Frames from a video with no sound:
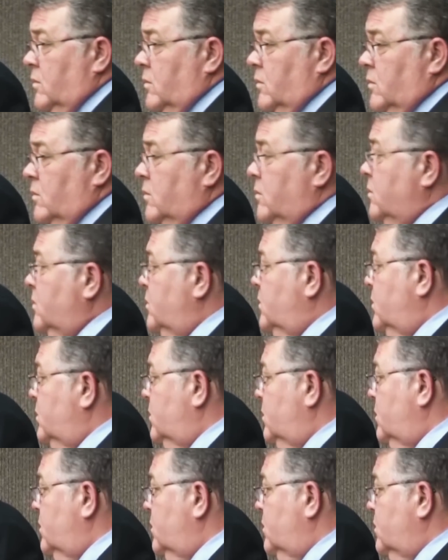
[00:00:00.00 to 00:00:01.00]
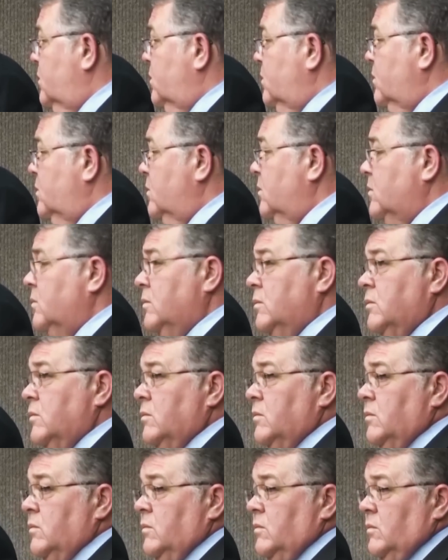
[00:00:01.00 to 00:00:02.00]

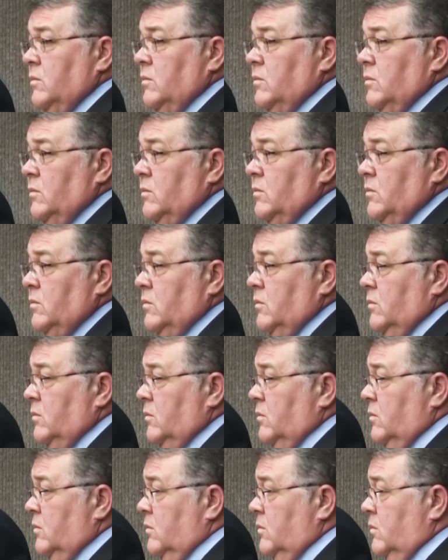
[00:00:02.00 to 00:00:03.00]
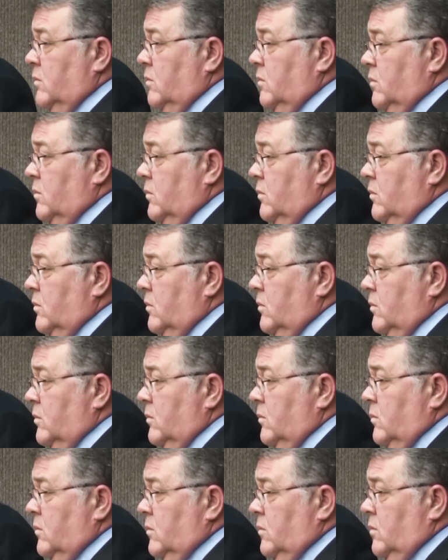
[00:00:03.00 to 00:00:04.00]

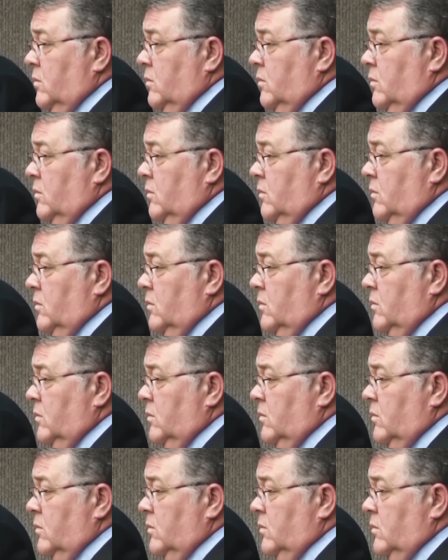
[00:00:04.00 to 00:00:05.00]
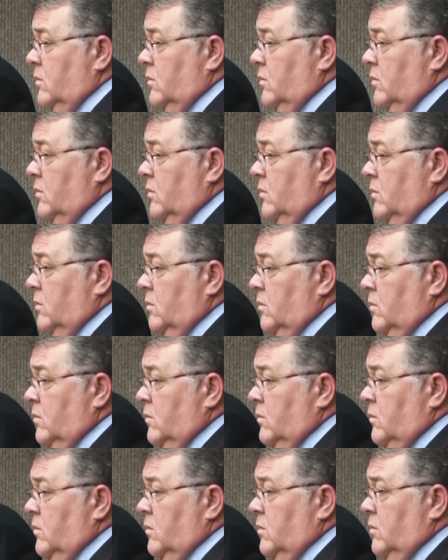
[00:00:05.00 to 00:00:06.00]

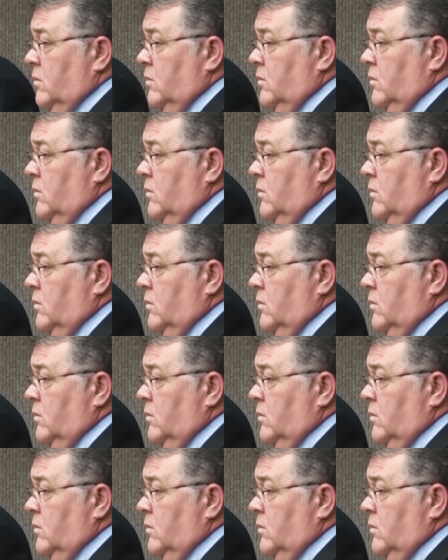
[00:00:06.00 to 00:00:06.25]
This person isn't speaking.